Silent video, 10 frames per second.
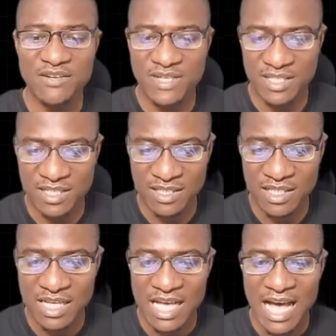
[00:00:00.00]

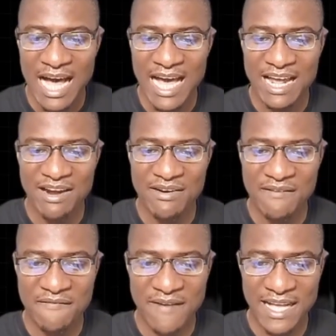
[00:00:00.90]
reason I
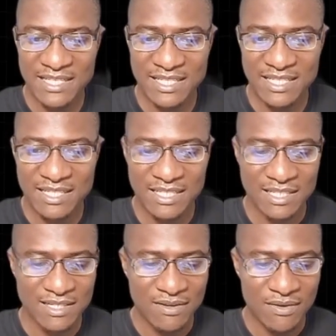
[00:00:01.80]
revert
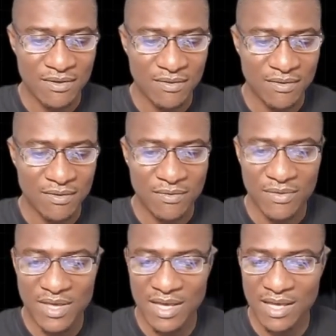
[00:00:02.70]

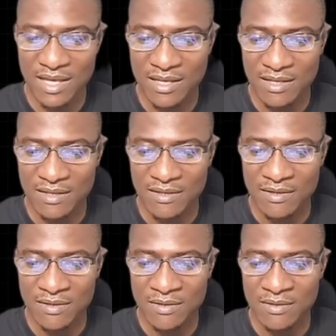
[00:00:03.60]
the
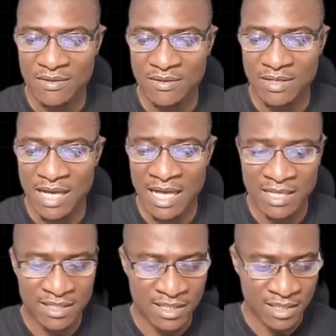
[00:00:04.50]

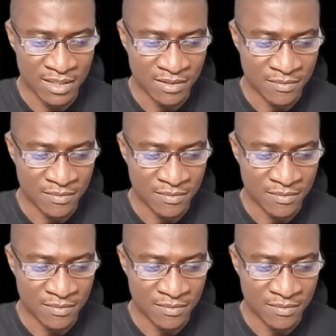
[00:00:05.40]
LED,